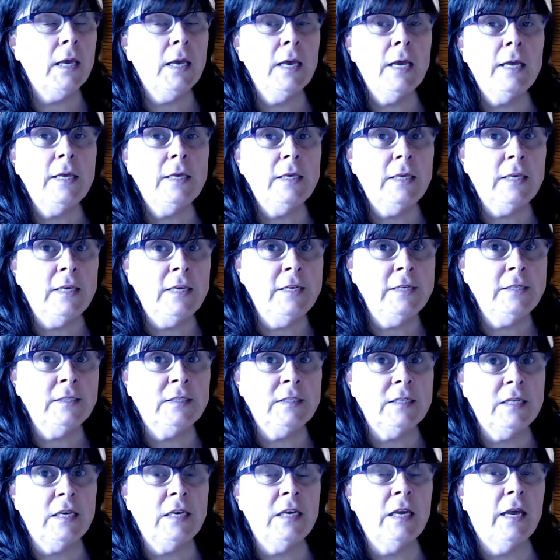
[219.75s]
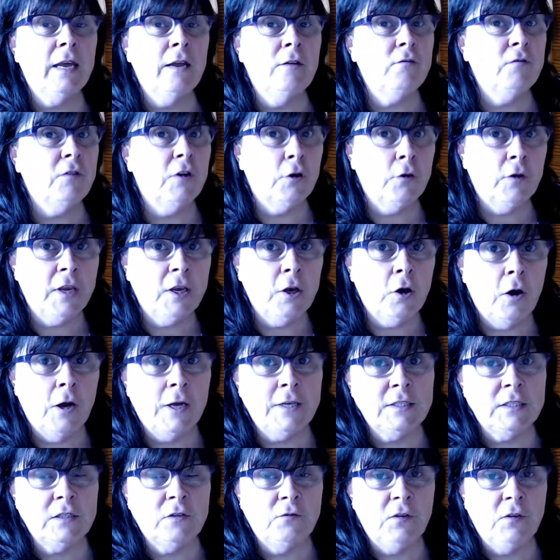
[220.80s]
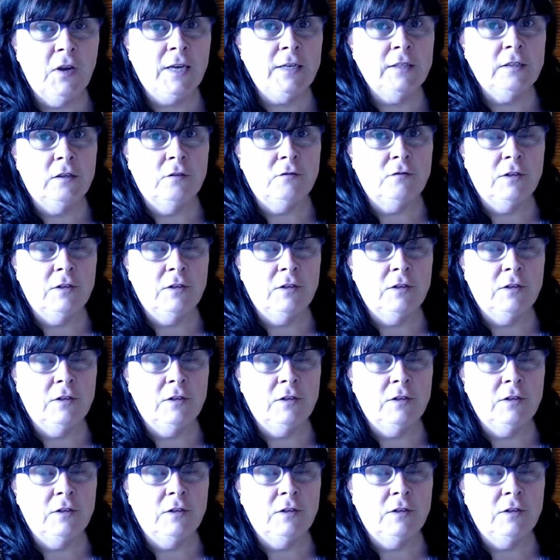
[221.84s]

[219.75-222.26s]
easy, and very cost effective.